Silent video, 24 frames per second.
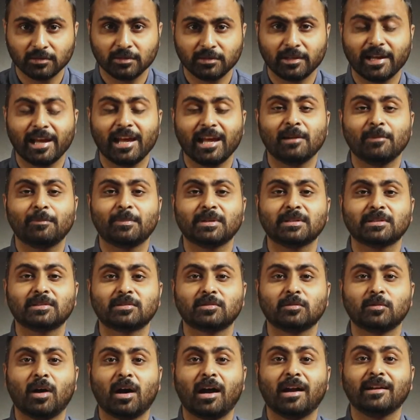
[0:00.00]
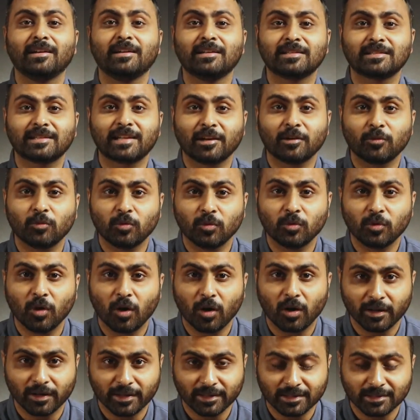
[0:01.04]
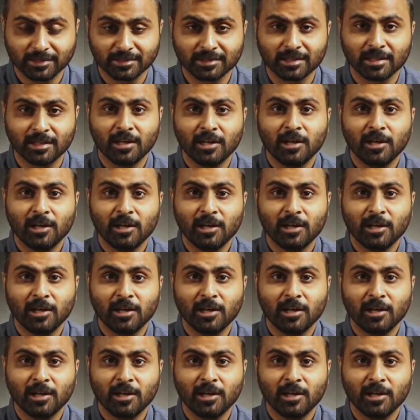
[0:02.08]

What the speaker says: they help us to understand who God is,